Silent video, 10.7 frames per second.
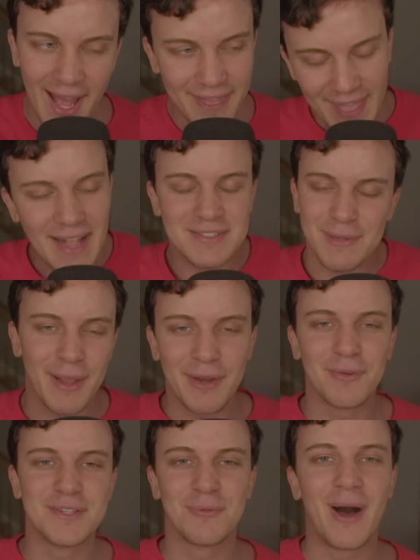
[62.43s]
that's the main
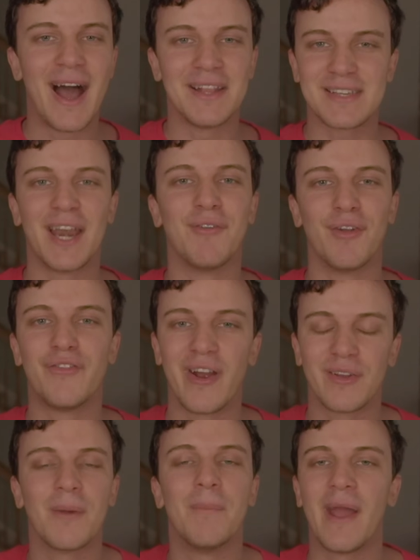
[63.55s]
reason why it's kind of unfair
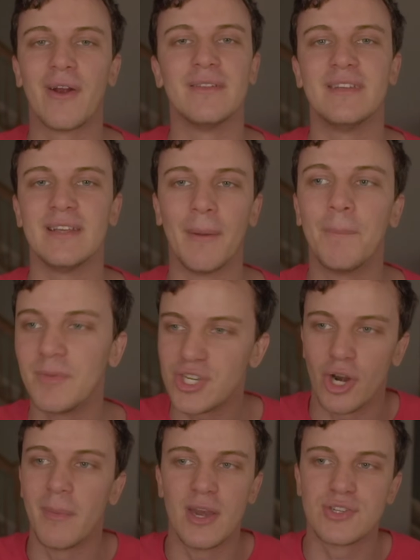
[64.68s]
to compare a
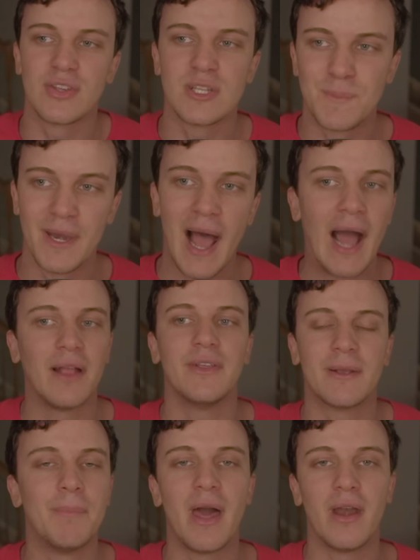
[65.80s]
general manager that's been highly
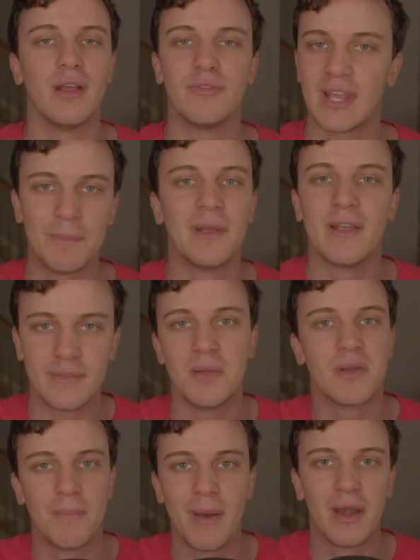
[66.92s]
competitive, keeping his
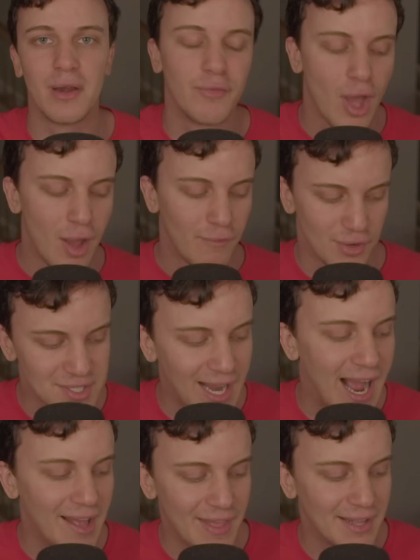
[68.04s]
team competitive, versus a
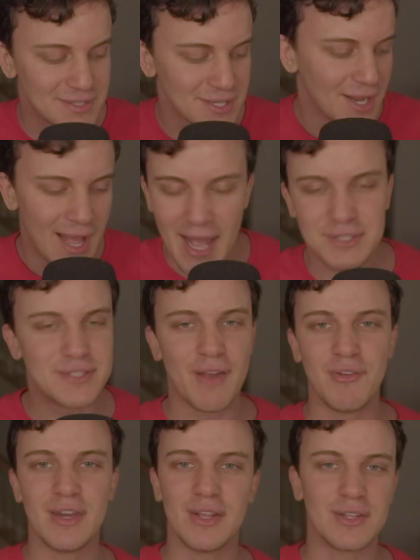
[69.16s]
guy that's has
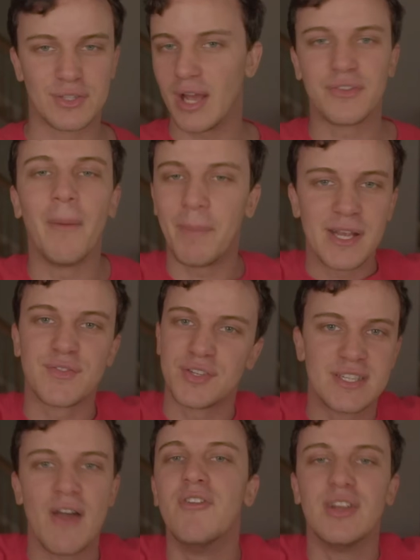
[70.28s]
70, is on pace for
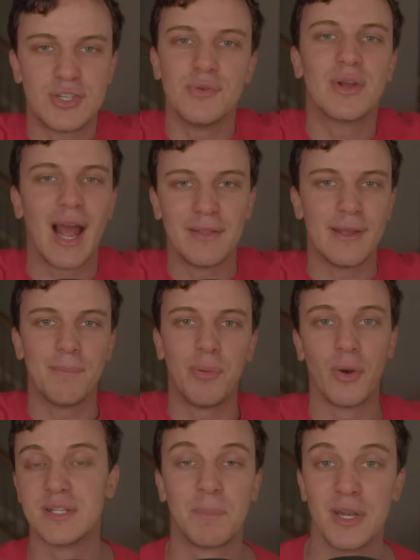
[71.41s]
72 goddamn
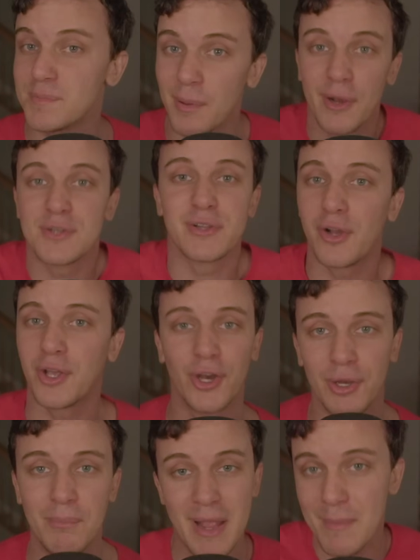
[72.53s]
points, but his players look
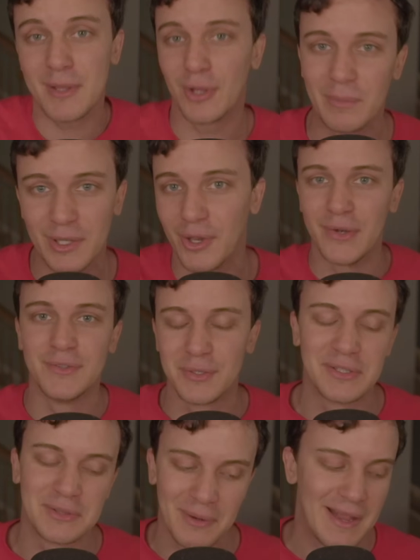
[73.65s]
good. Maybe they'll be good in 2
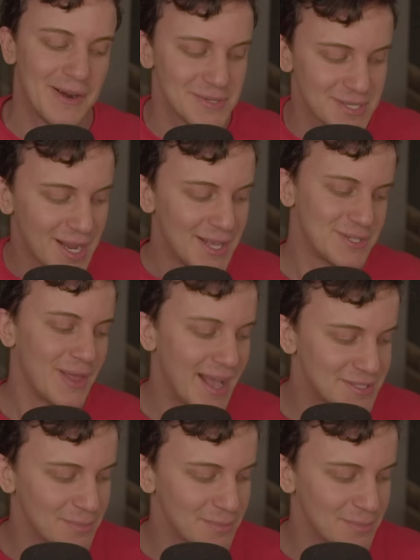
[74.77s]
to 3 years. So that's